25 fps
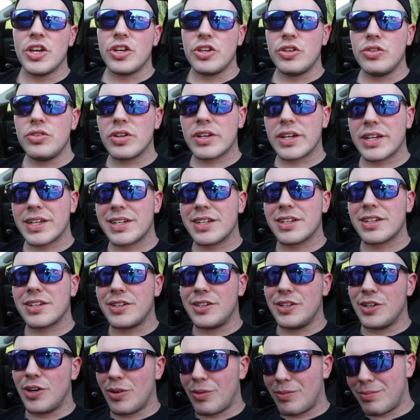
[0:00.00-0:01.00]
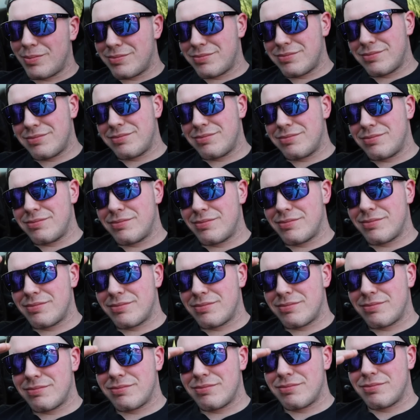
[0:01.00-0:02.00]
You look at, you know,
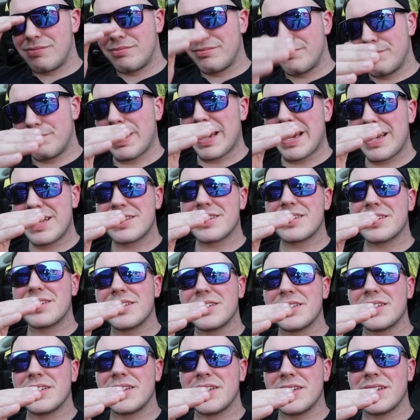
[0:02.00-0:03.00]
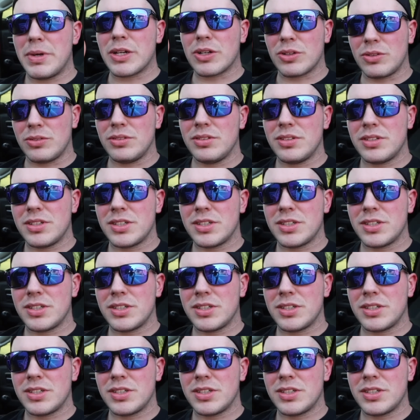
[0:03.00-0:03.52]
base, middle,